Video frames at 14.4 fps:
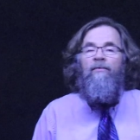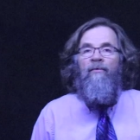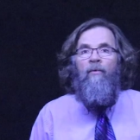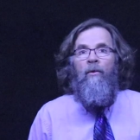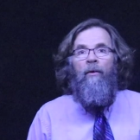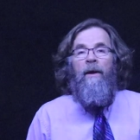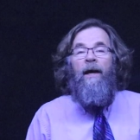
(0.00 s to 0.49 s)

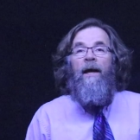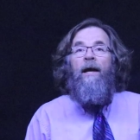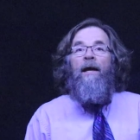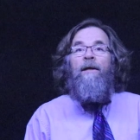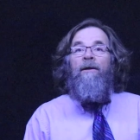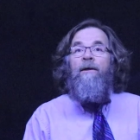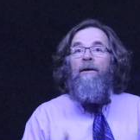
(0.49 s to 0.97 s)
for
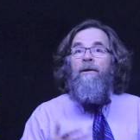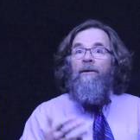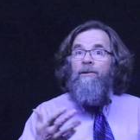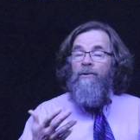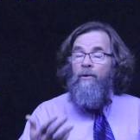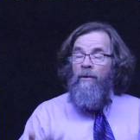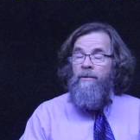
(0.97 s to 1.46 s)
a
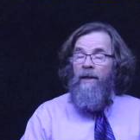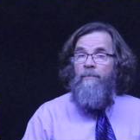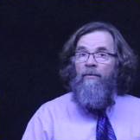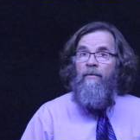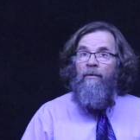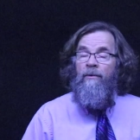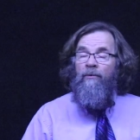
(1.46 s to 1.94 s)
certain
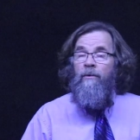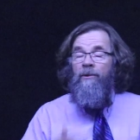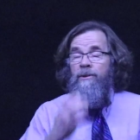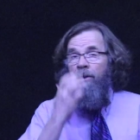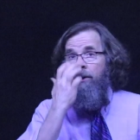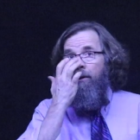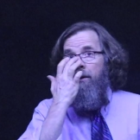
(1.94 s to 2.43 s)
type of control
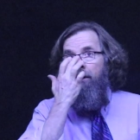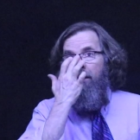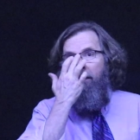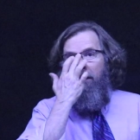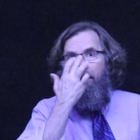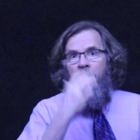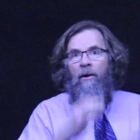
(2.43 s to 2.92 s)
chart
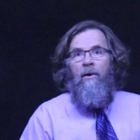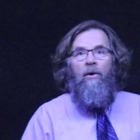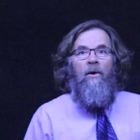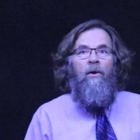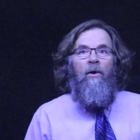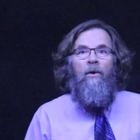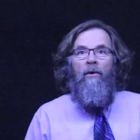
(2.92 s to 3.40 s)

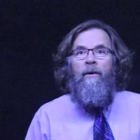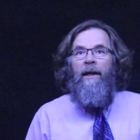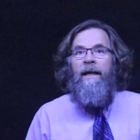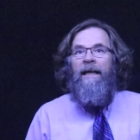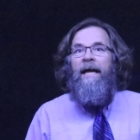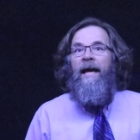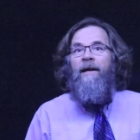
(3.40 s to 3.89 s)
called
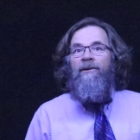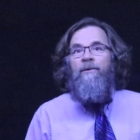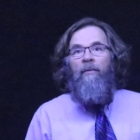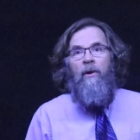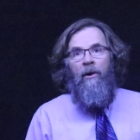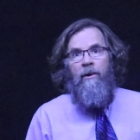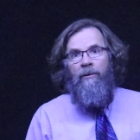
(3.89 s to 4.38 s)
an
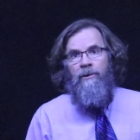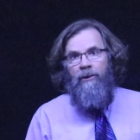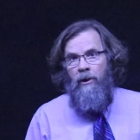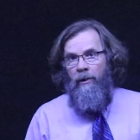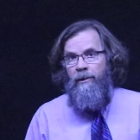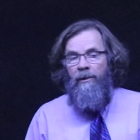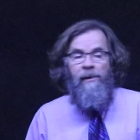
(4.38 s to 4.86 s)
X-bar
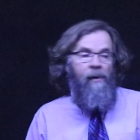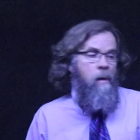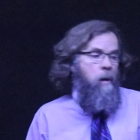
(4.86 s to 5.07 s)
chart.